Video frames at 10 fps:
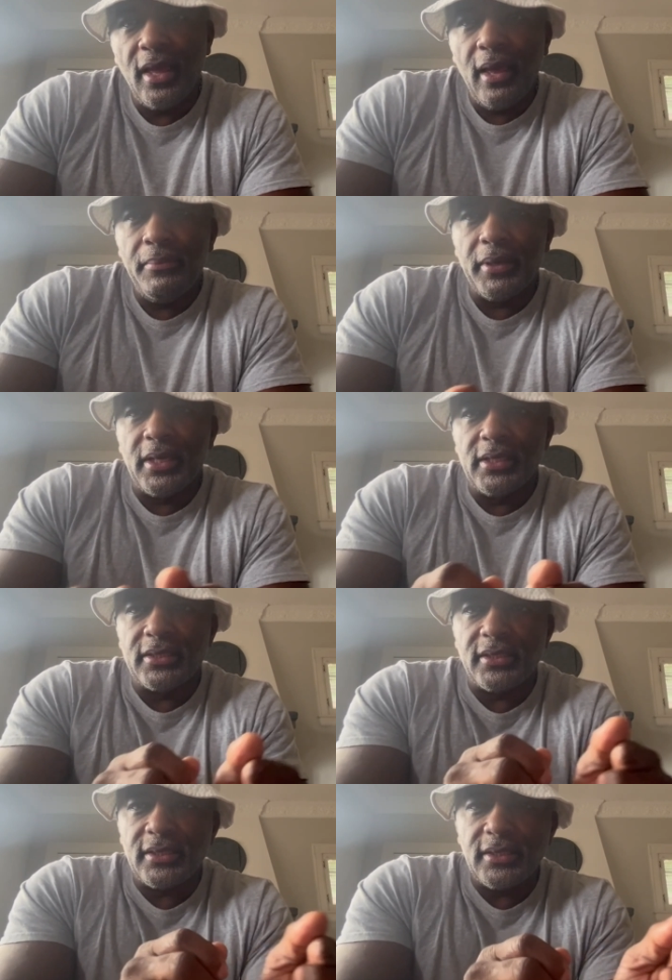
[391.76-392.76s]

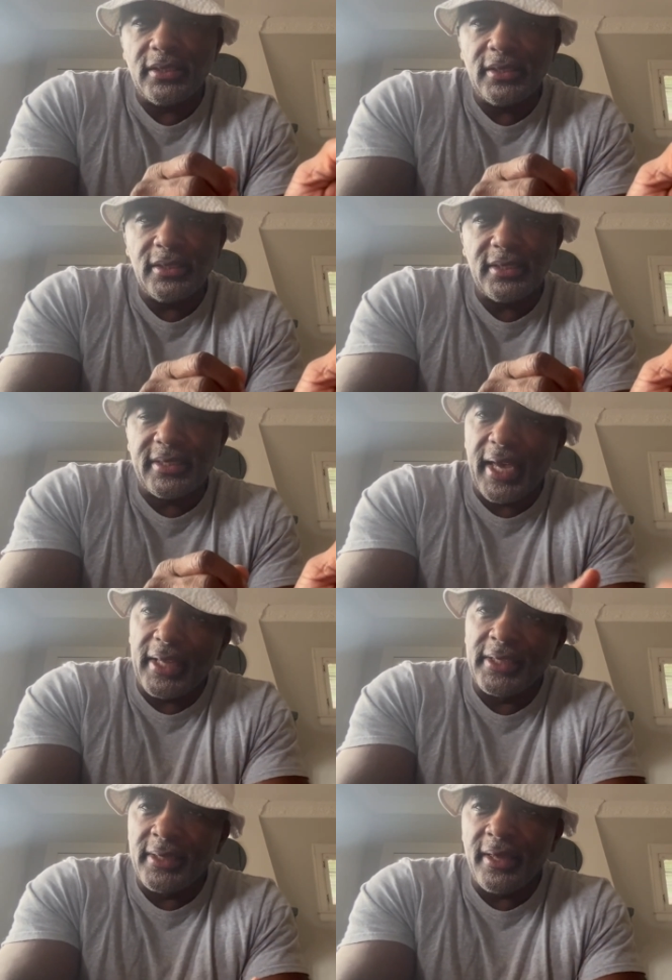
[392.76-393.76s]
Because
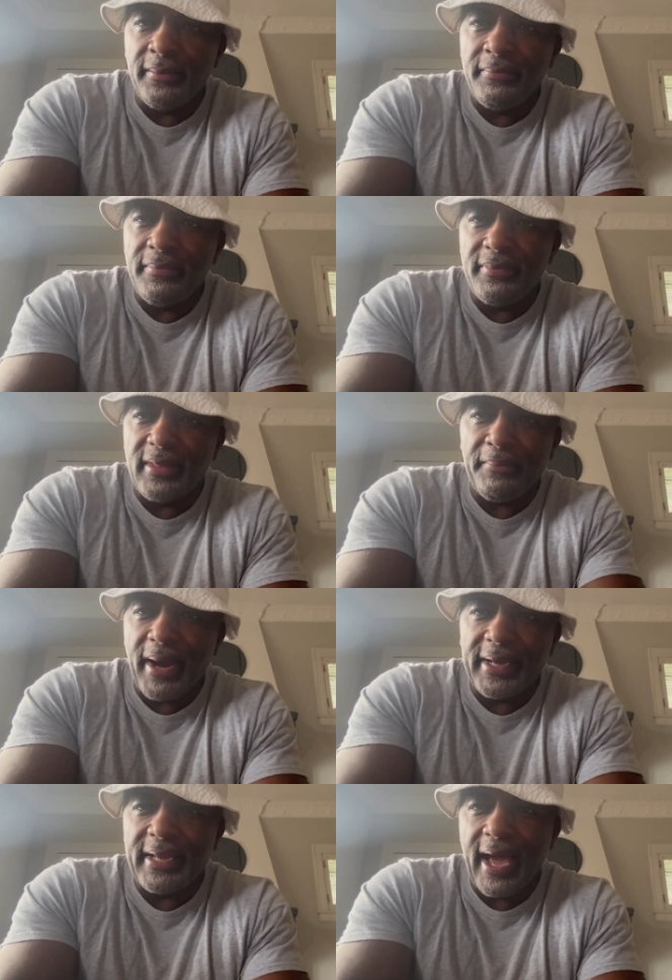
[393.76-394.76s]
telling them, they
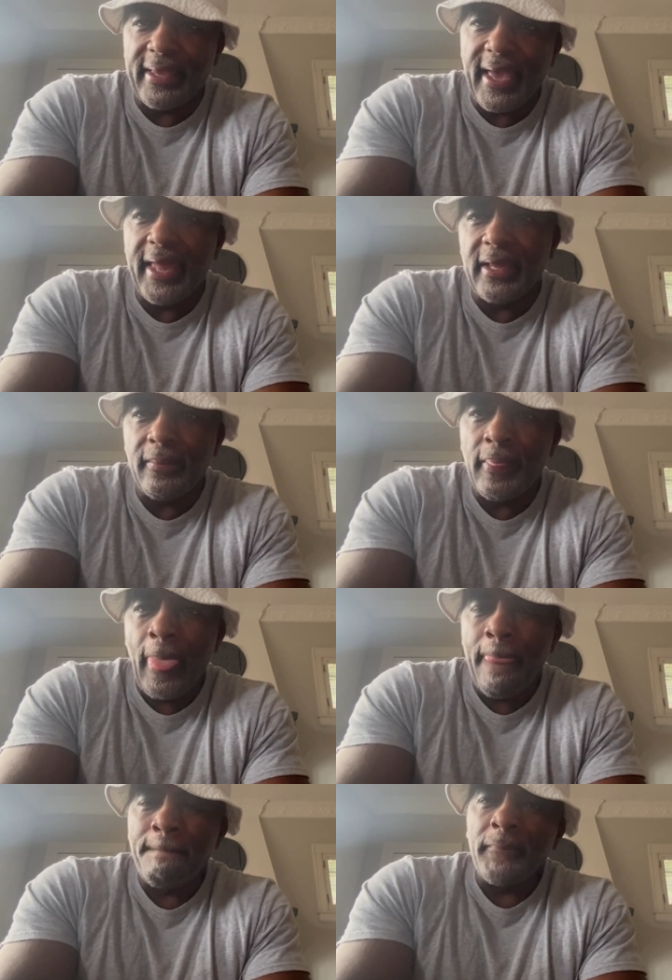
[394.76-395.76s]
might not get it.
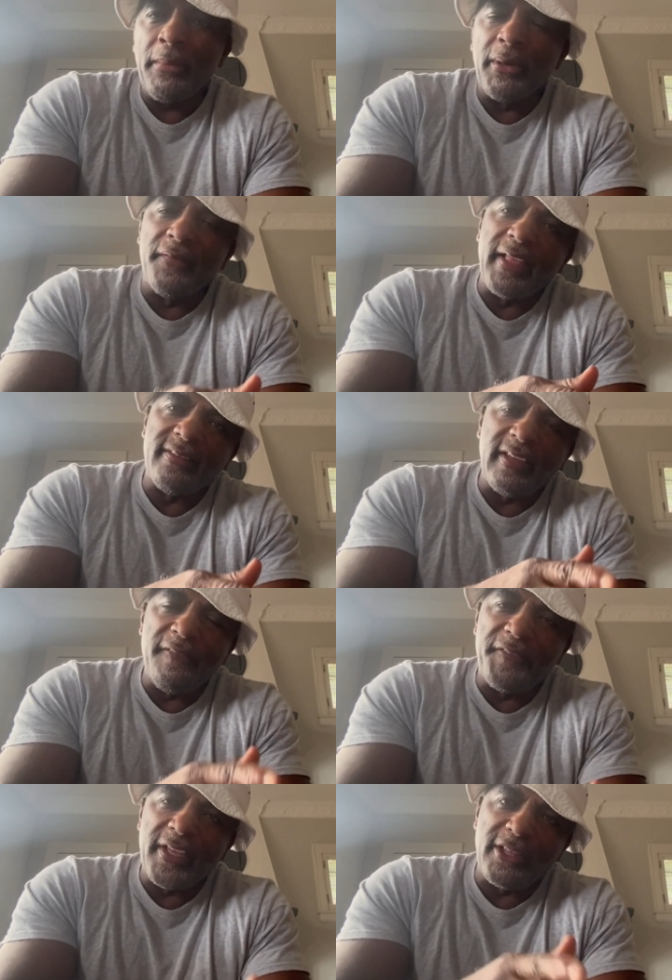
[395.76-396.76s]
But if they see
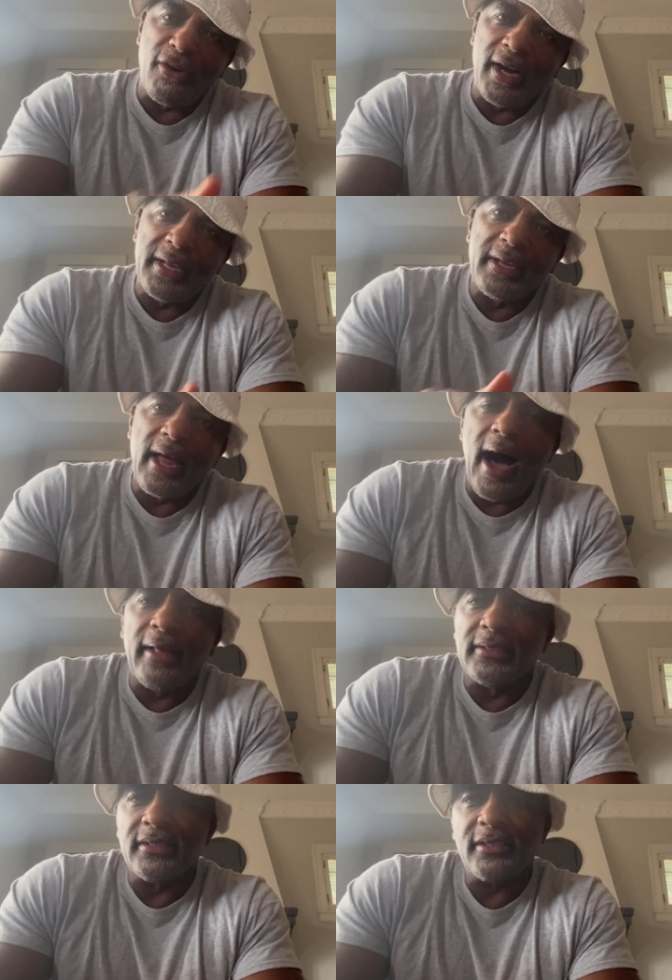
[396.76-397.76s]
fifty or a hundred
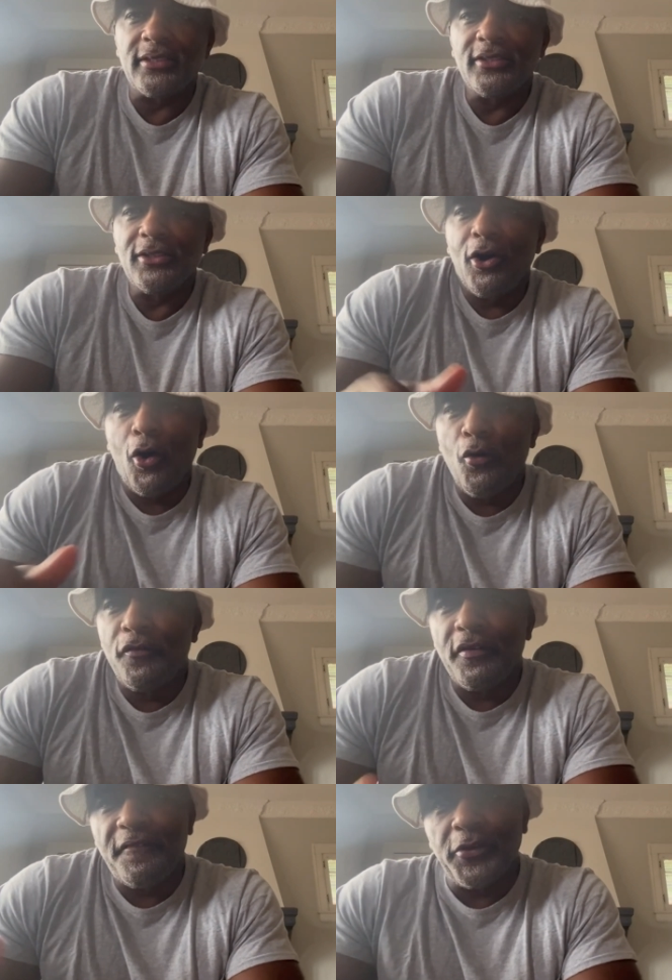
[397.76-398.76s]
dollars
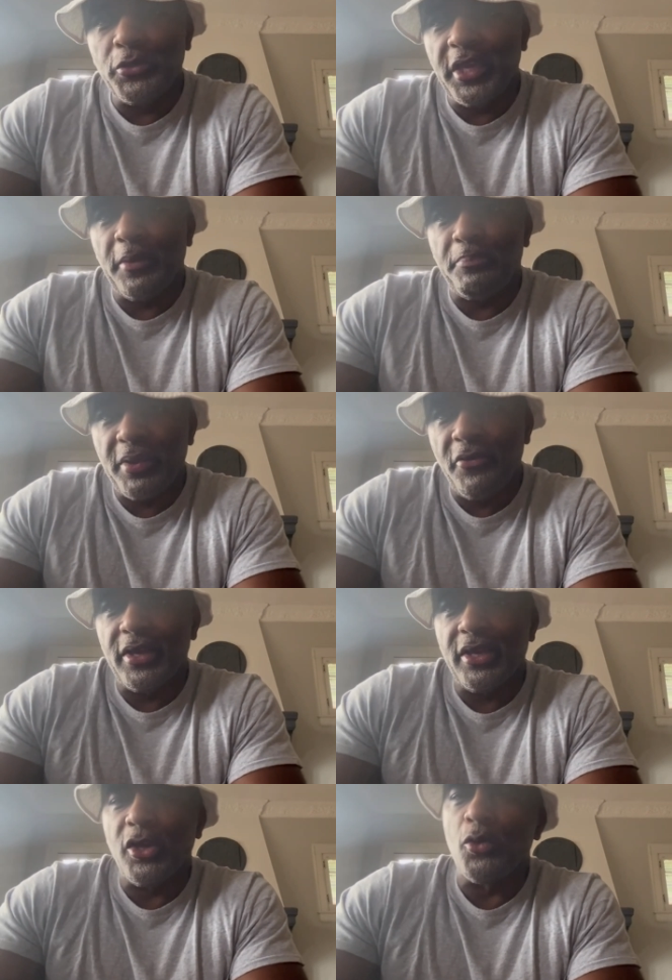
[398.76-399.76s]
over a few year
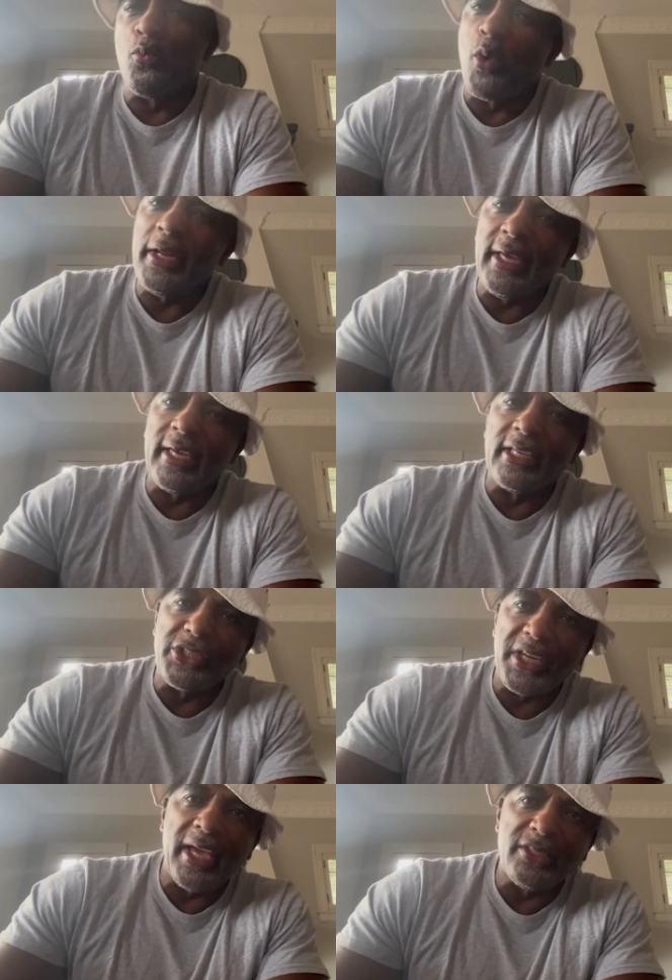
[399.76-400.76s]
period and what it can
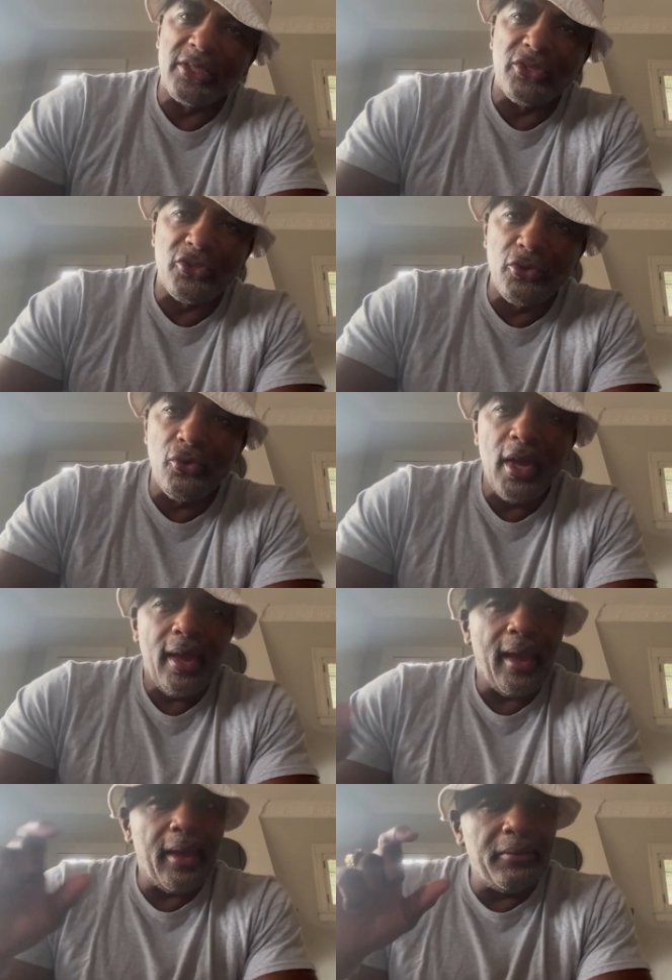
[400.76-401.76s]
change into,
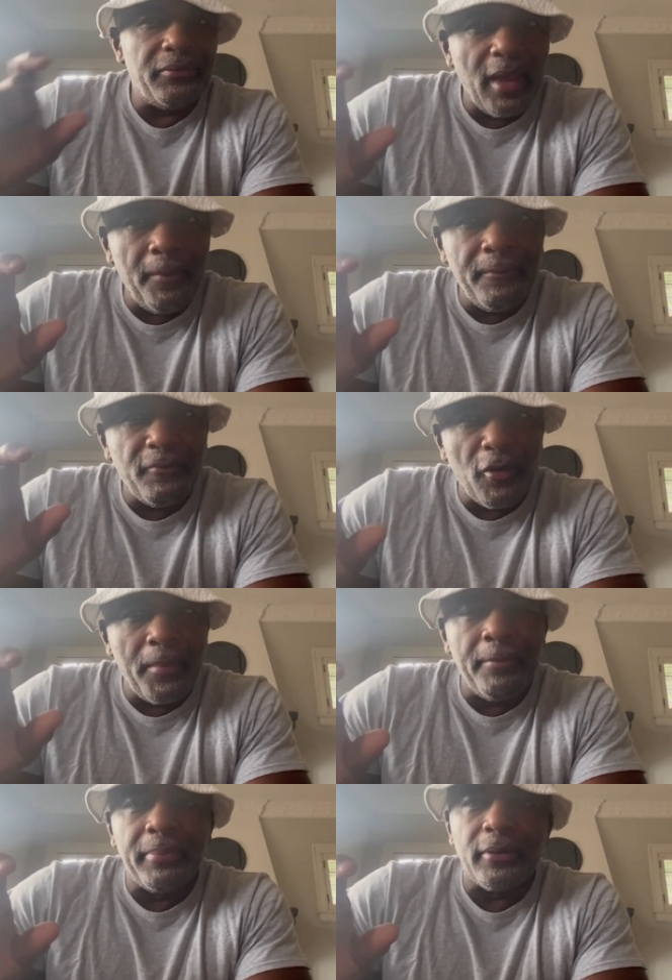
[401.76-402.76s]
and num
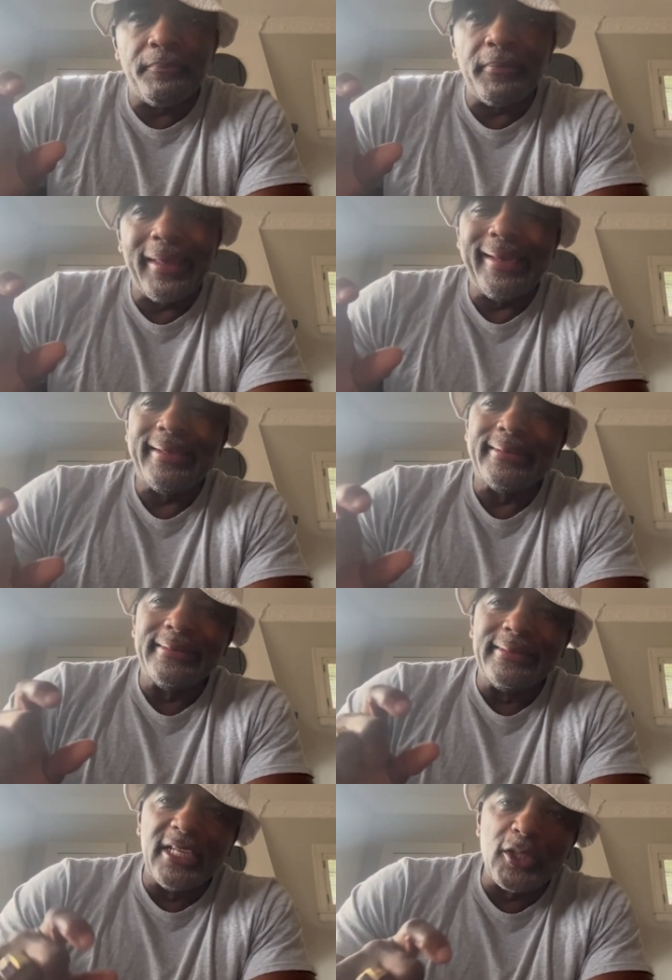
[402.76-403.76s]
remember,
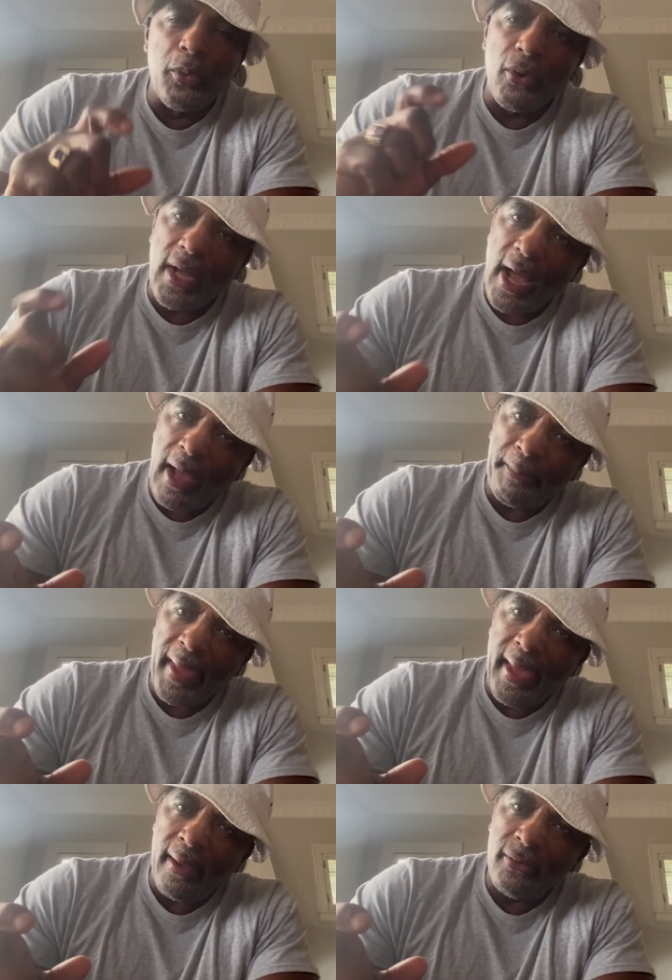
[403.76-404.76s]
this will
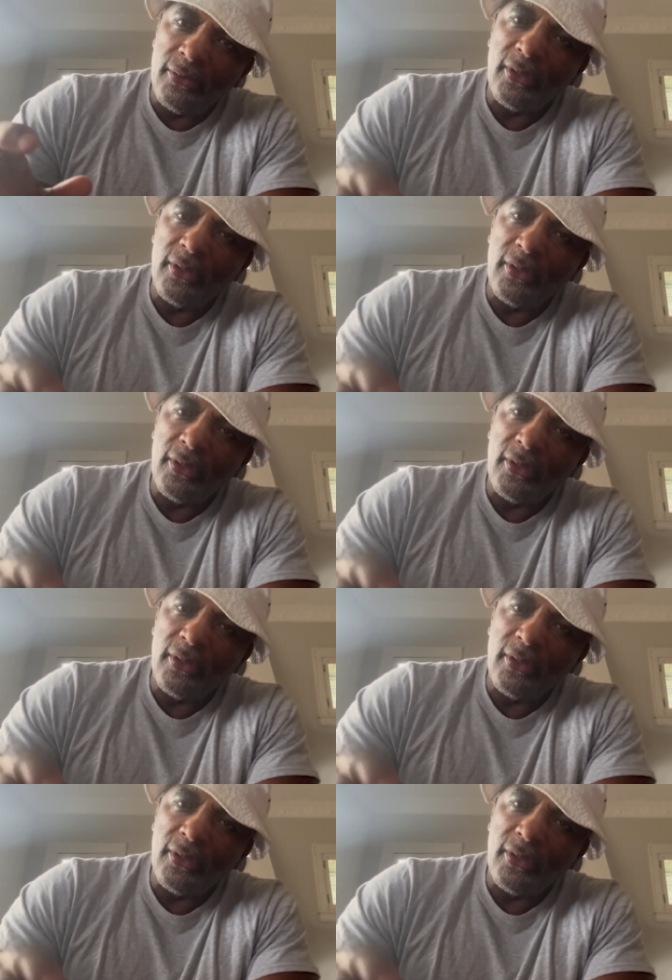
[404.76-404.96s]
compound,